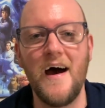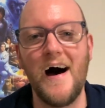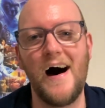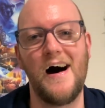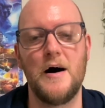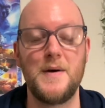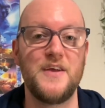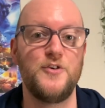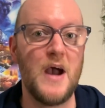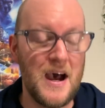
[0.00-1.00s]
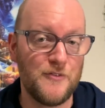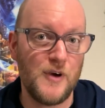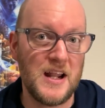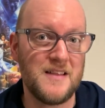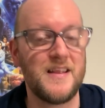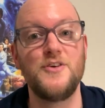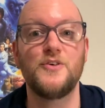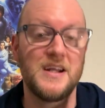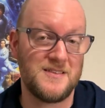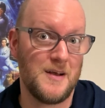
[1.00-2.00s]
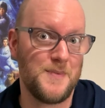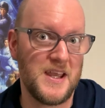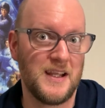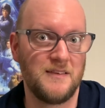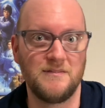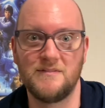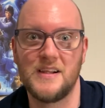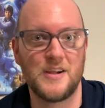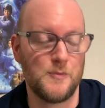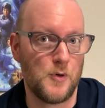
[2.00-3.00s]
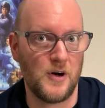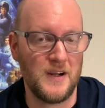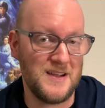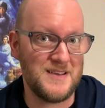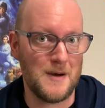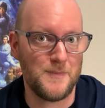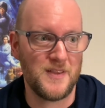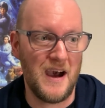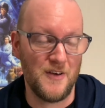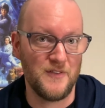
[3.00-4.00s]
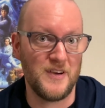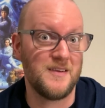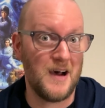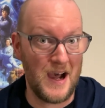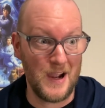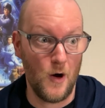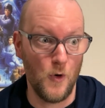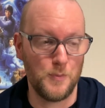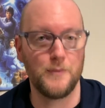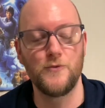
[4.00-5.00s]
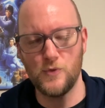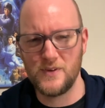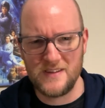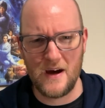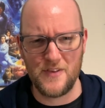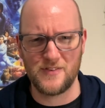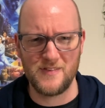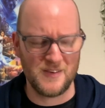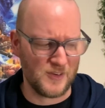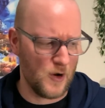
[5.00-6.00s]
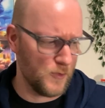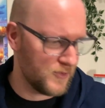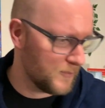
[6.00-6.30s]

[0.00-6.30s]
And if you have read it, then you'll get something a little more in-depth out of it, I hope. So we'll see how this goes.